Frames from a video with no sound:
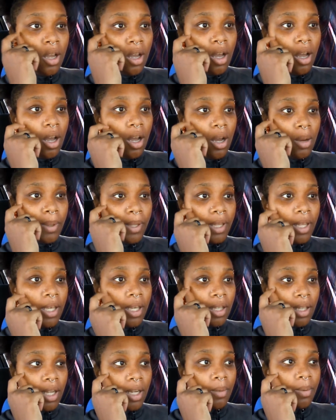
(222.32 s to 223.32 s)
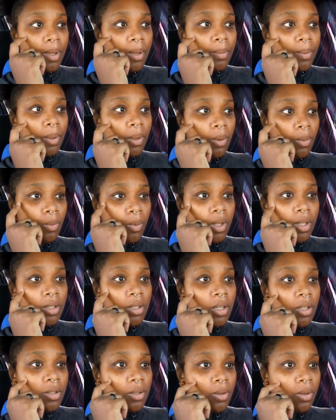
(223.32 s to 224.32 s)
I think a lot of people with
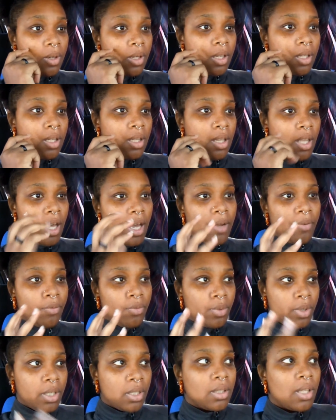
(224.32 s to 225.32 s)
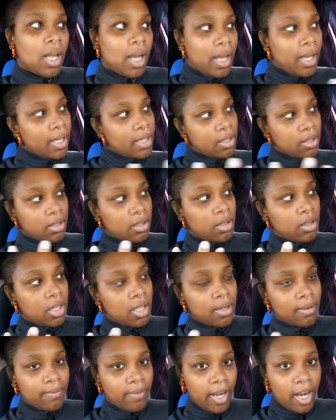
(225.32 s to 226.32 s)
schizoid that realize
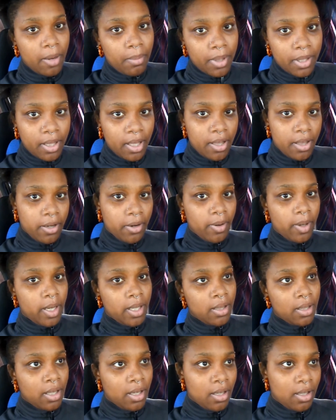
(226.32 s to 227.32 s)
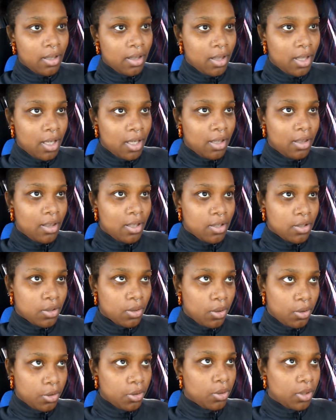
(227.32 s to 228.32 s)
the environment that they're in, the
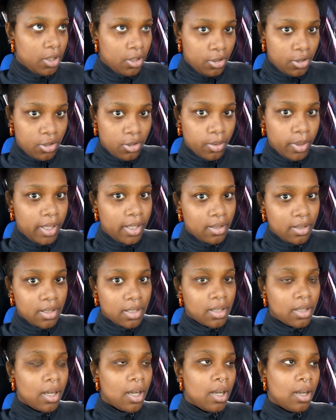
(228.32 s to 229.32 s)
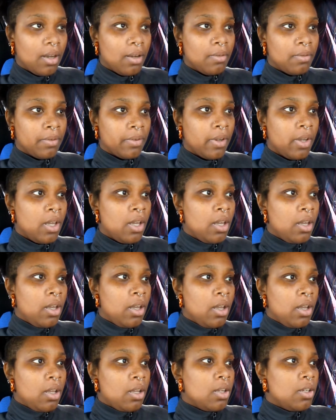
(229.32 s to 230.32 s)
social constraints of
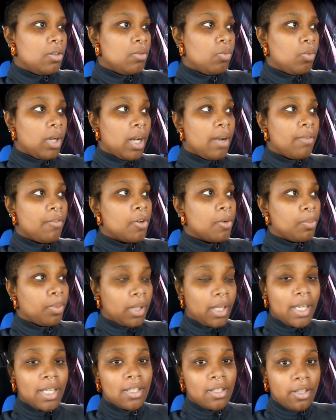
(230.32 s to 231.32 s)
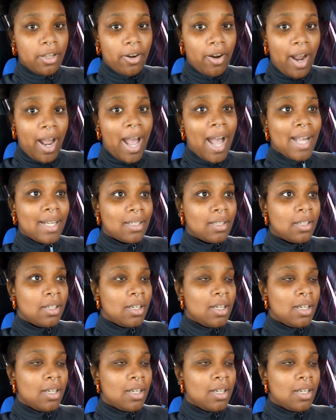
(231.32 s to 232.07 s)
whatever place they're at,